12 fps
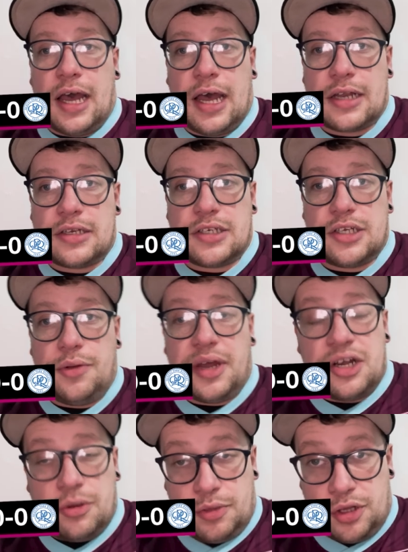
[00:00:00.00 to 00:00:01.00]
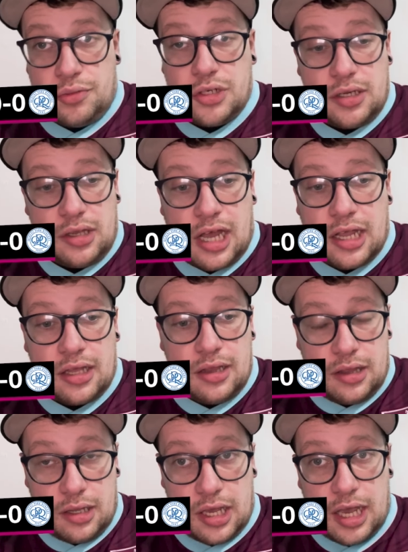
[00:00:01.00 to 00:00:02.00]
and you end up losing
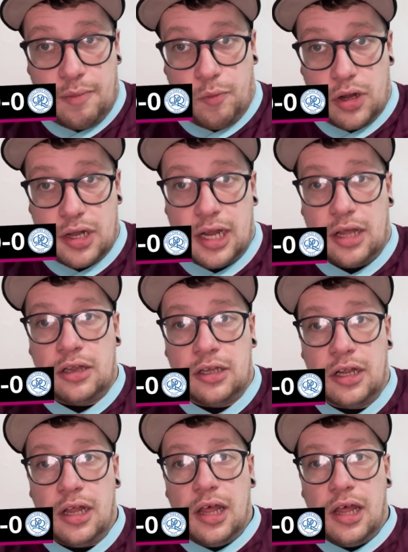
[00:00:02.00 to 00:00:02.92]
the game 1-0,